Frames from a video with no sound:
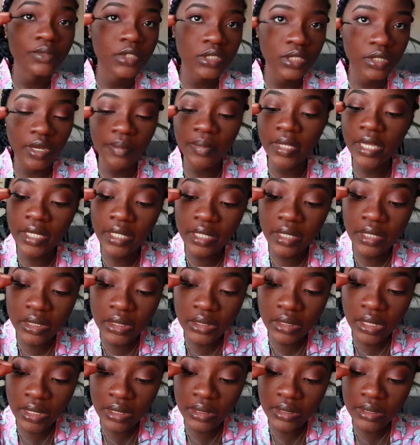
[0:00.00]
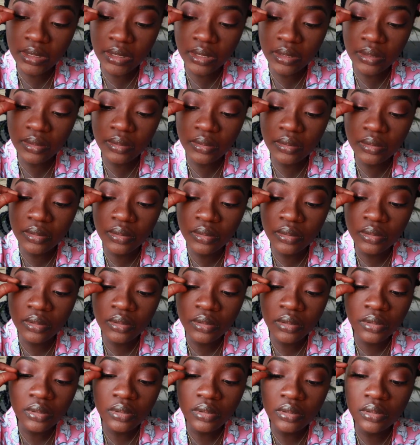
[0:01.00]
I'm just gonna apply it
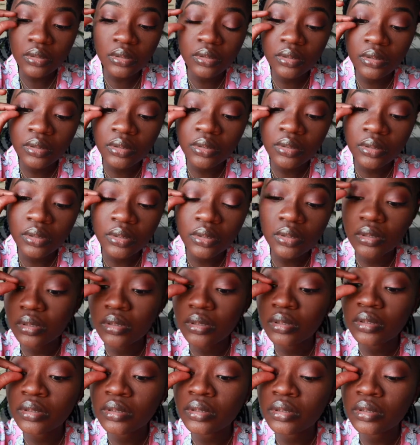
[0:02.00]
like so.